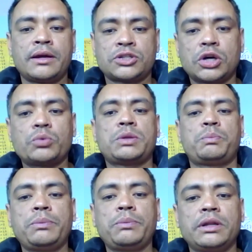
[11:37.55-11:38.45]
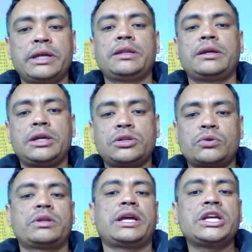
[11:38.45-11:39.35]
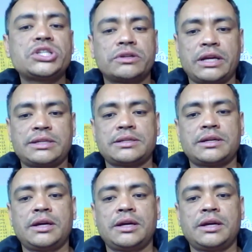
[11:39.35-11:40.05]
talk with people through the internet?